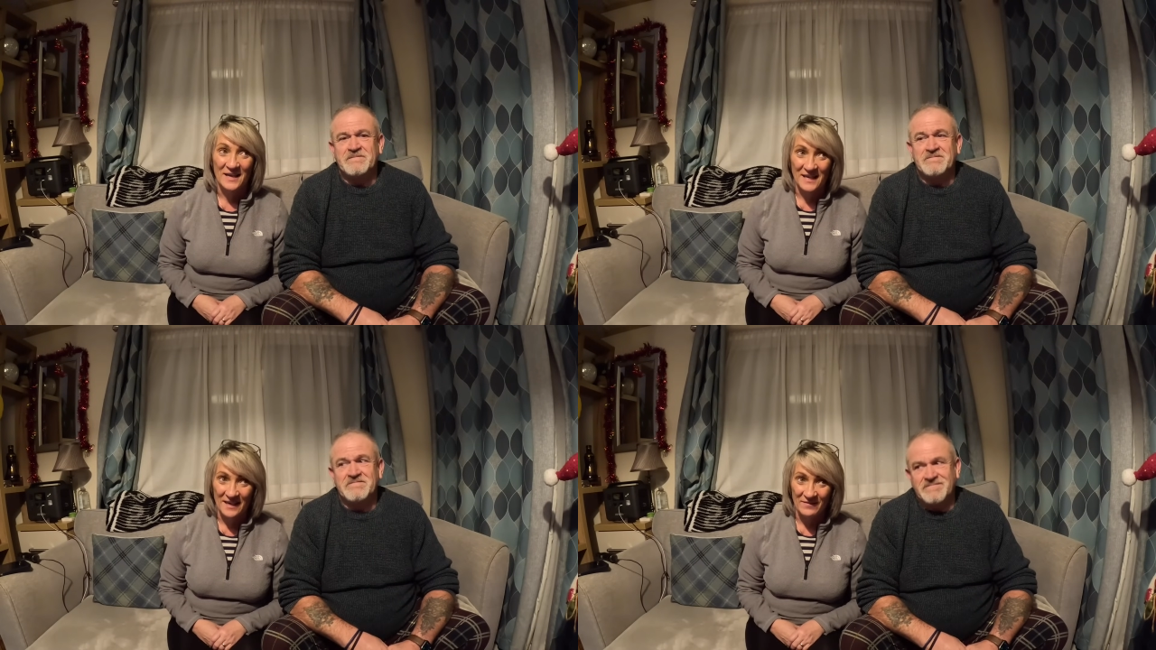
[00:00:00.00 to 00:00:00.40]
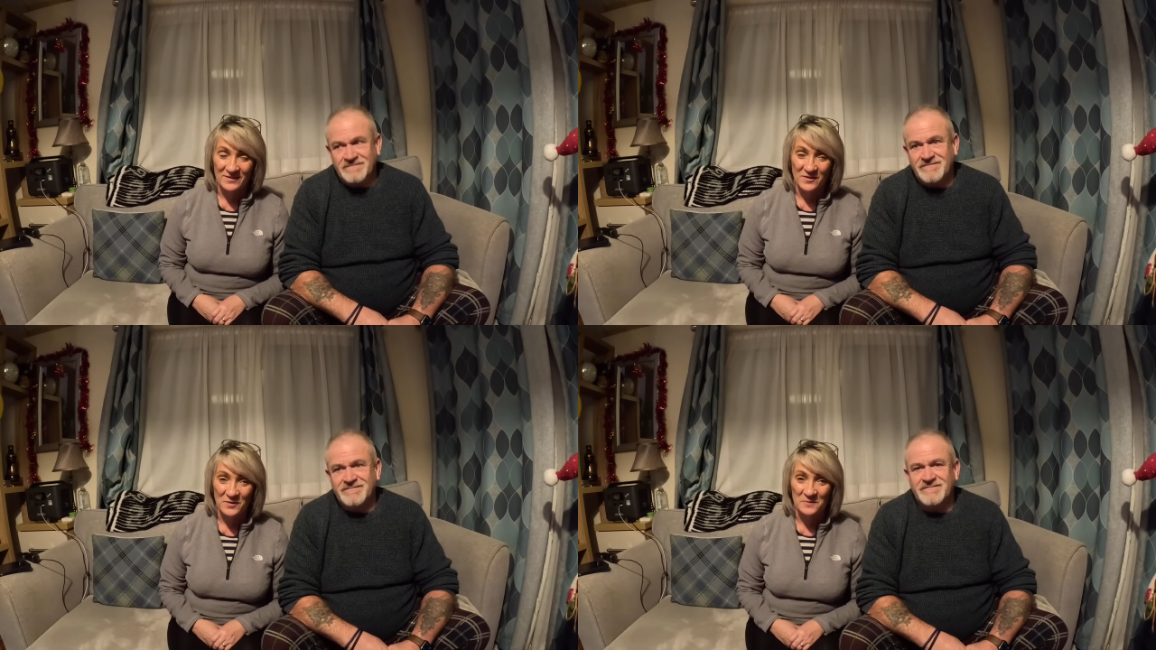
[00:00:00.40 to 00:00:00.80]
Speaker 1: give us
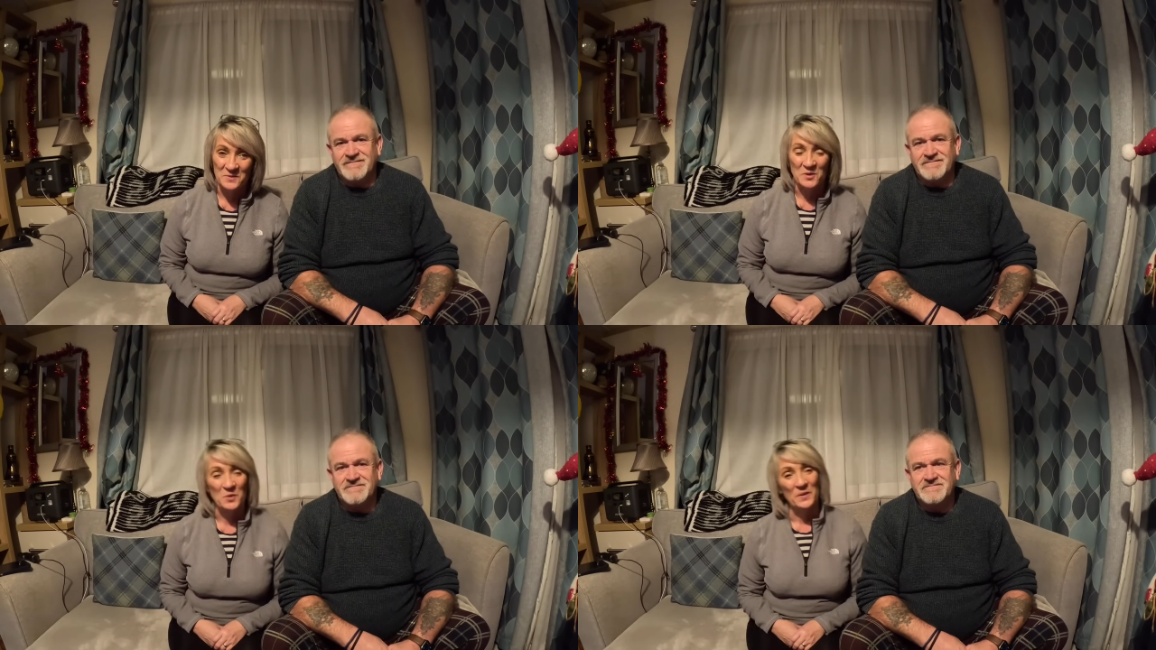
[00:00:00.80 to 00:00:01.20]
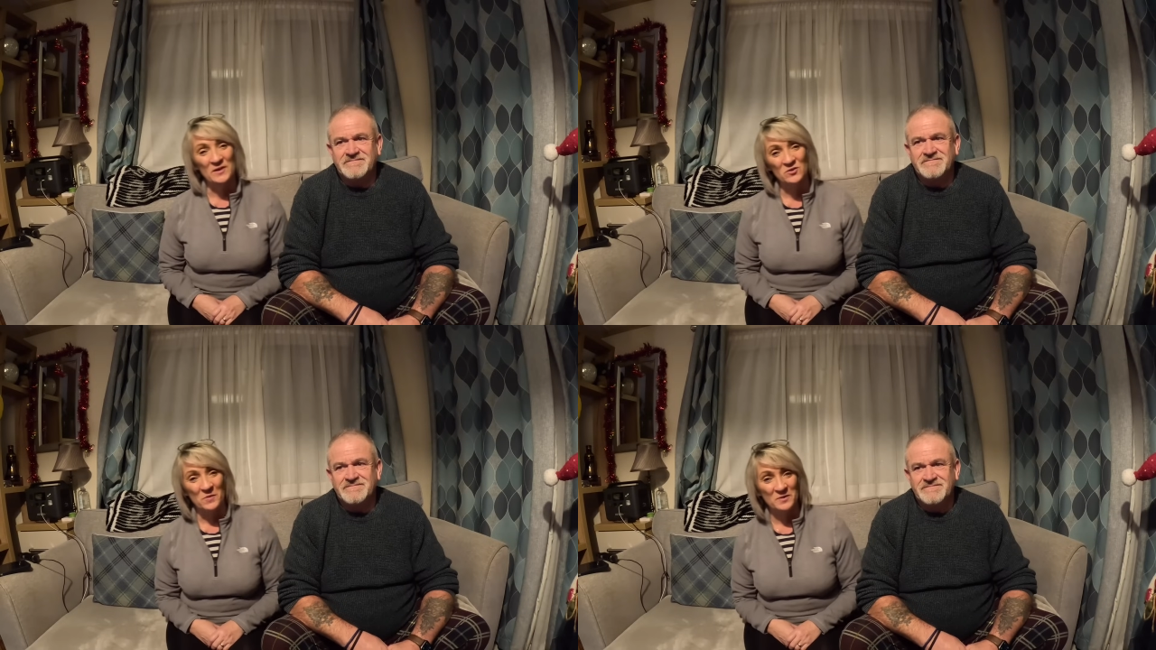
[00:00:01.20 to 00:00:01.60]
a thumbs up and
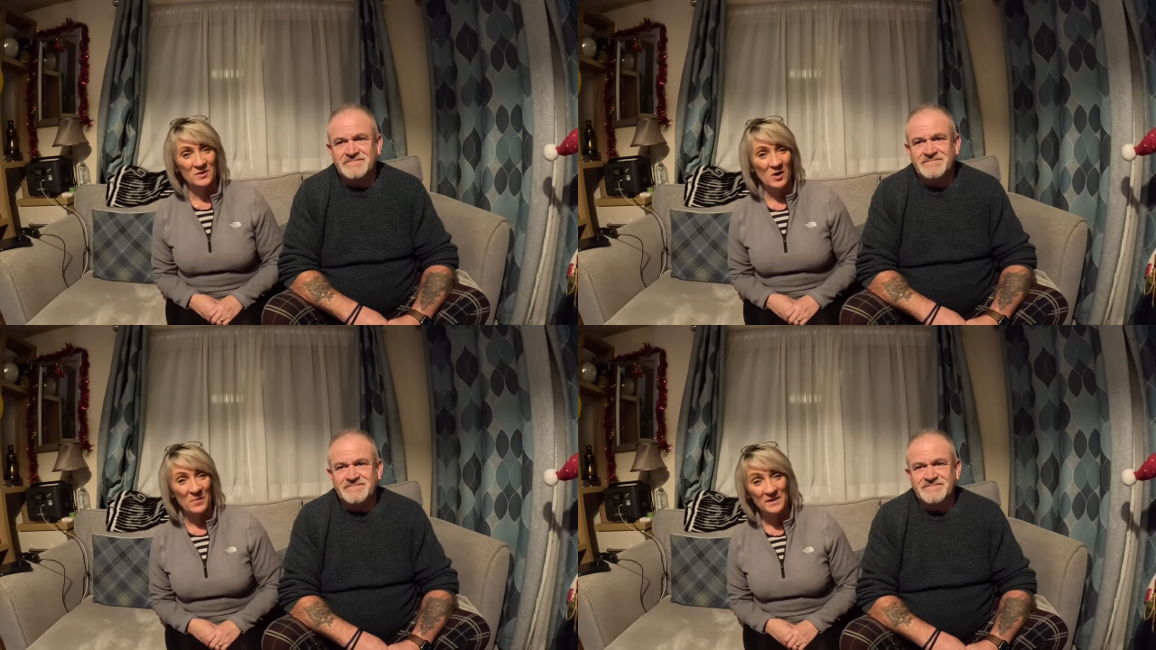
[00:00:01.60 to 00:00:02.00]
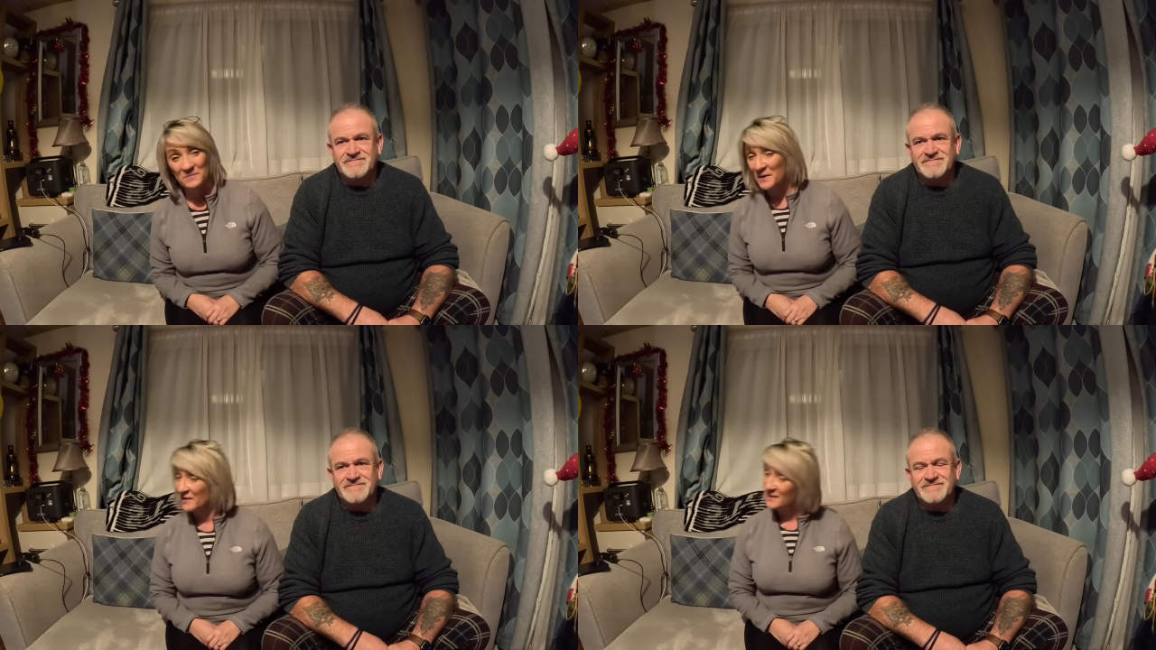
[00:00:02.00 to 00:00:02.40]
drop us a comment,
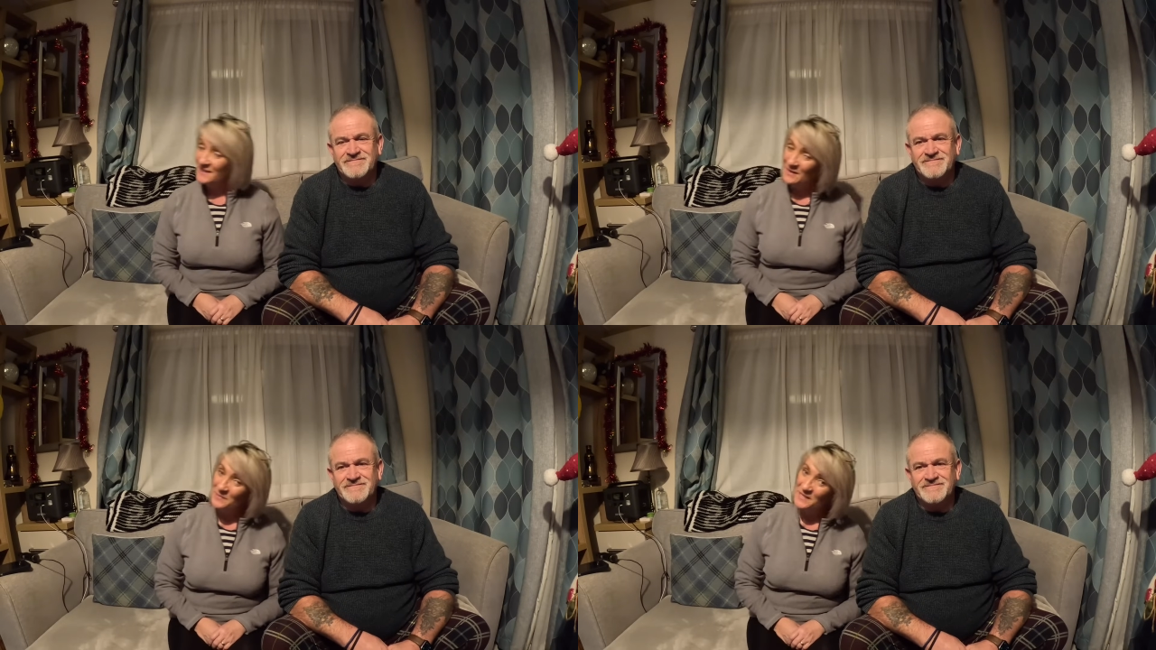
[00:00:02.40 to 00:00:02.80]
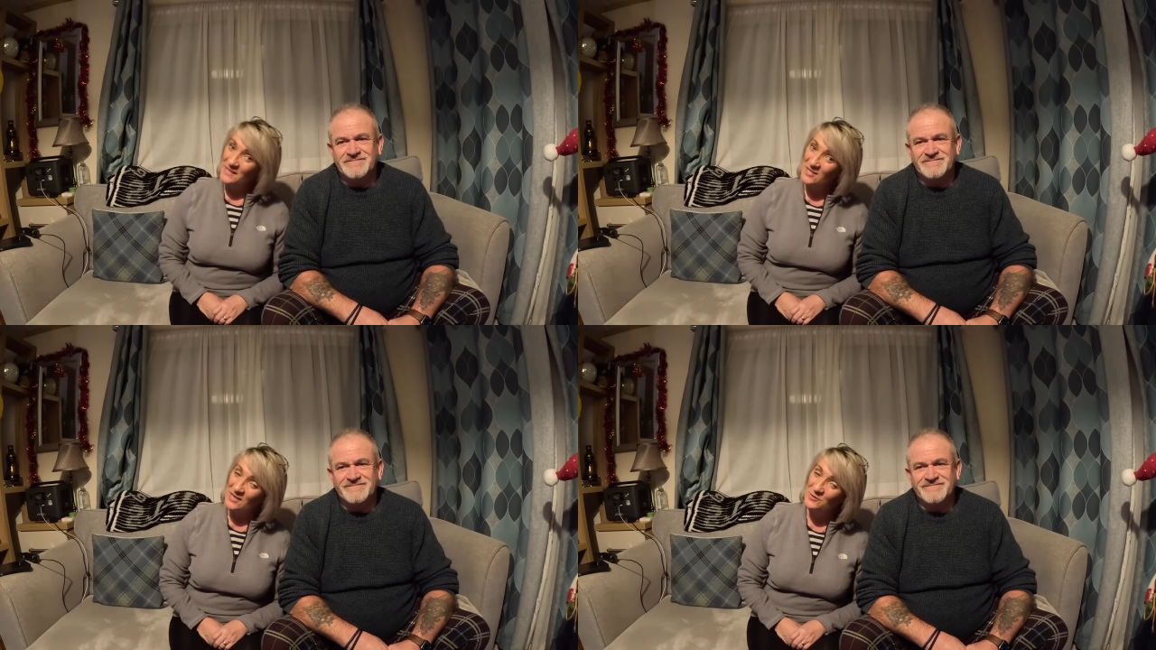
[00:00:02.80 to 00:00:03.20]
because it helps our
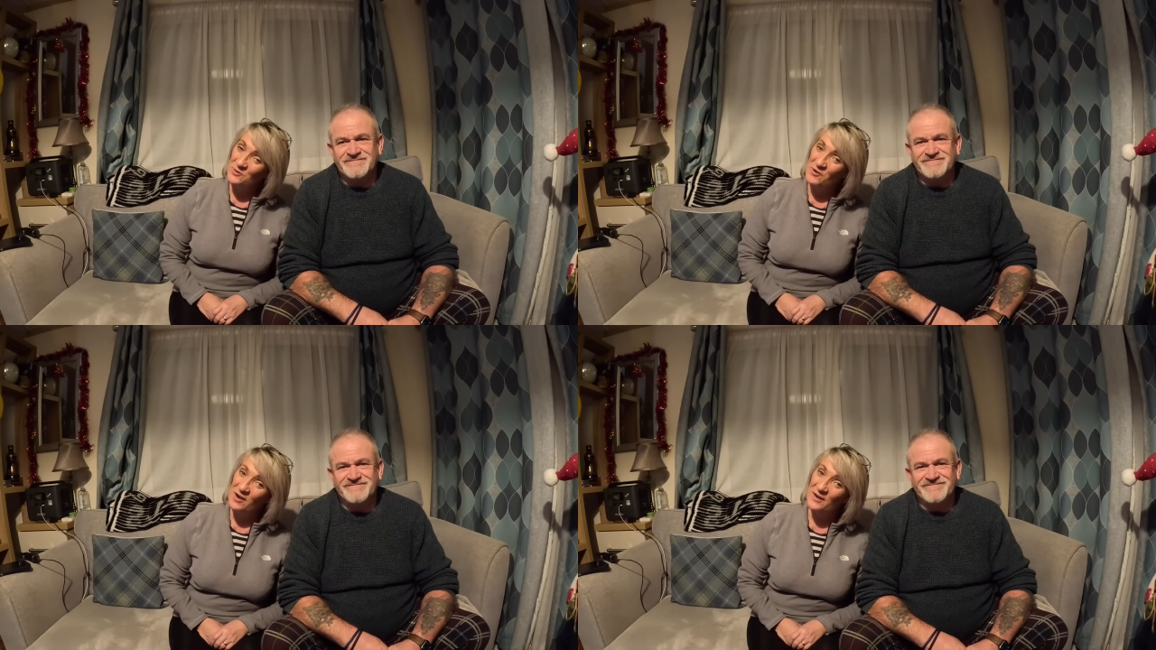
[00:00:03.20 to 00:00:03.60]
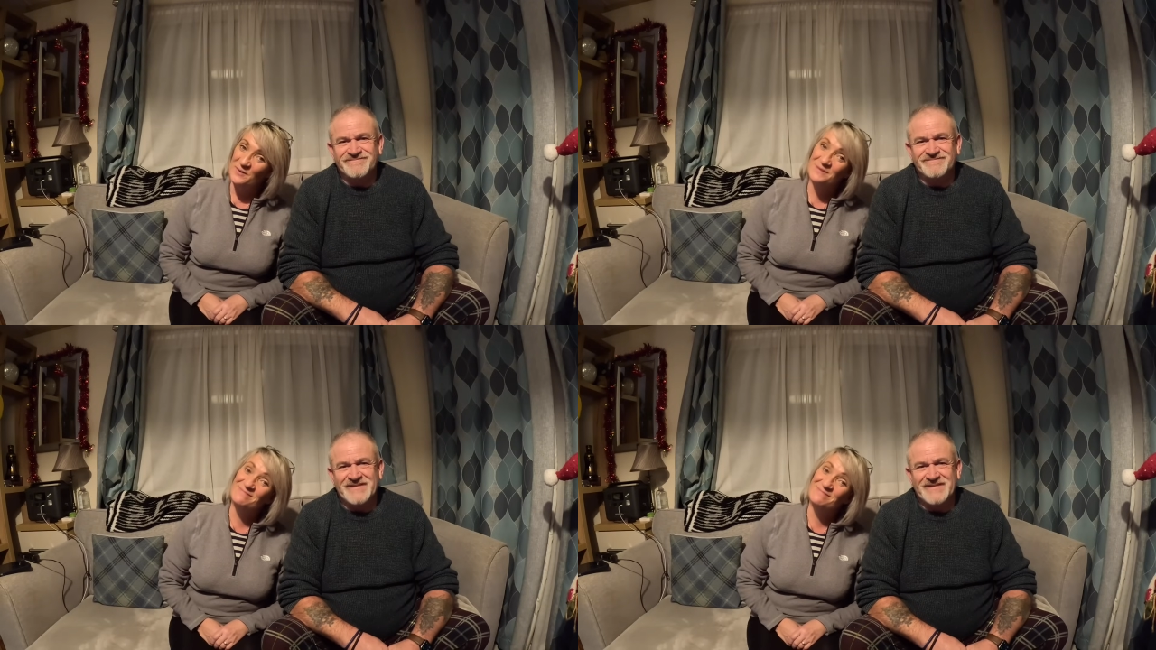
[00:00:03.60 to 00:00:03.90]
channel grow.